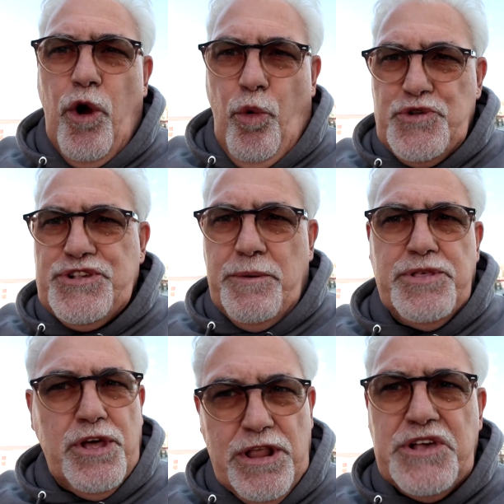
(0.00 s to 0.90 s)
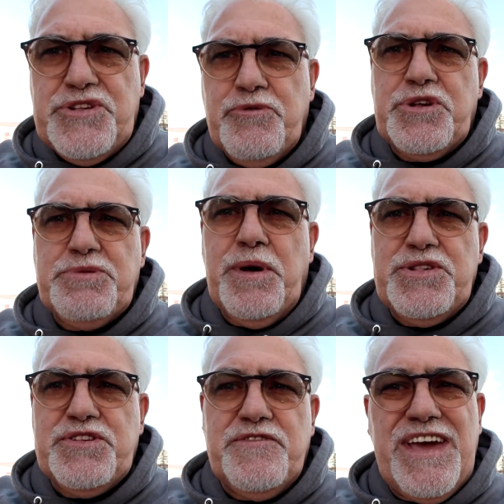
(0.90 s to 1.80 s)
with some of the lesser
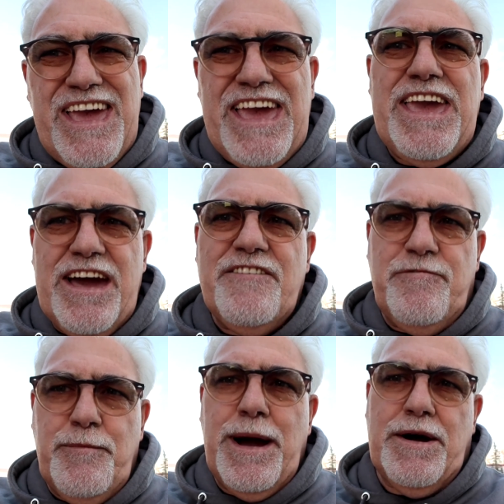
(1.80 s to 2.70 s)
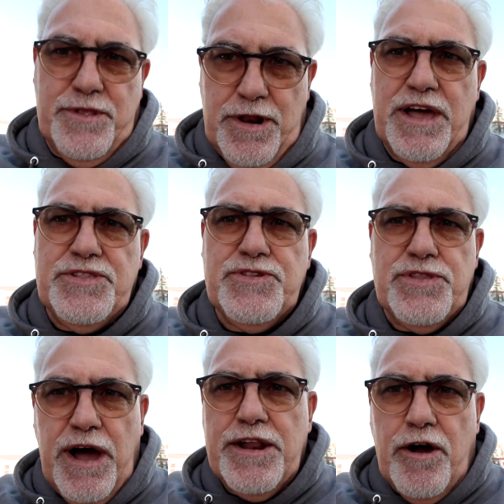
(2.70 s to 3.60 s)
expensive EF mount lens,
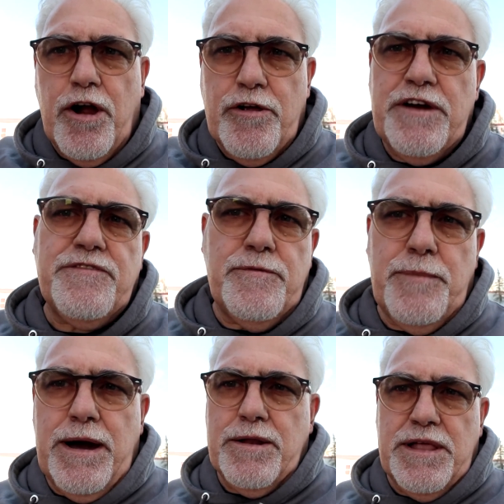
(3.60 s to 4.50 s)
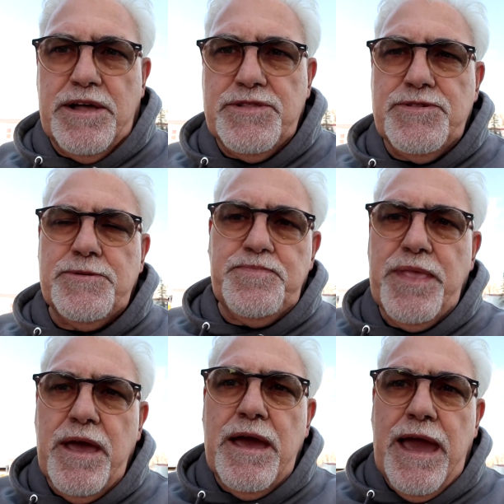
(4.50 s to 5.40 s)
not RF mount lens,
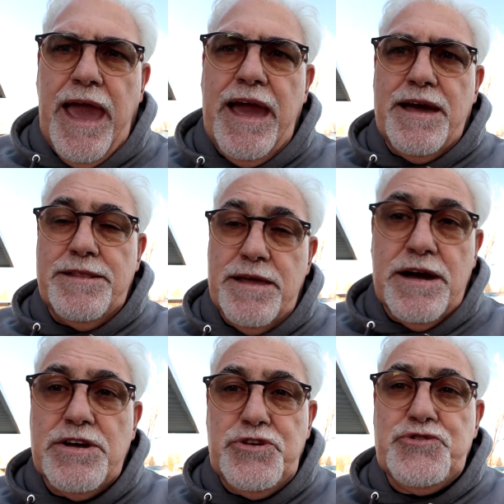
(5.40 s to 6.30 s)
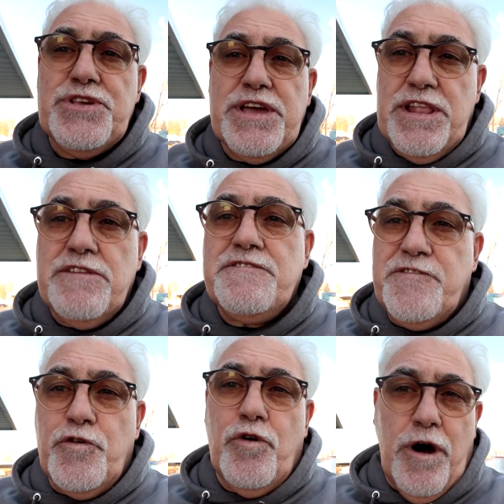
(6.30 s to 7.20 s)
and using it in
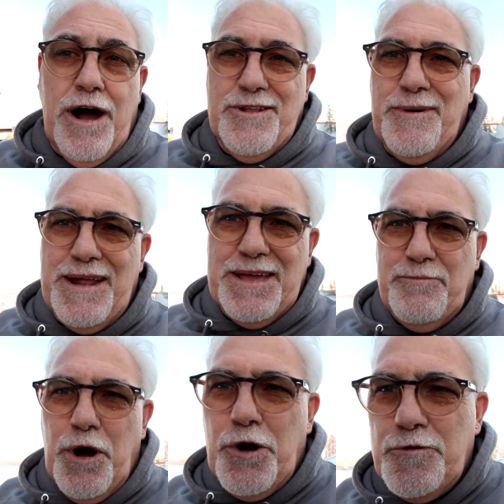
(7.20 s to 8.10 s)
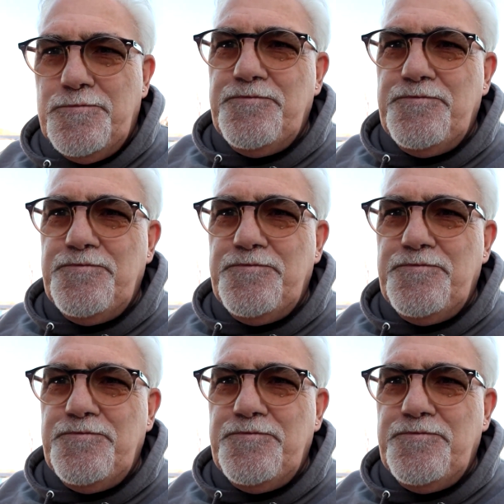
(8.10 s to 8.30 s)
full automatic mode.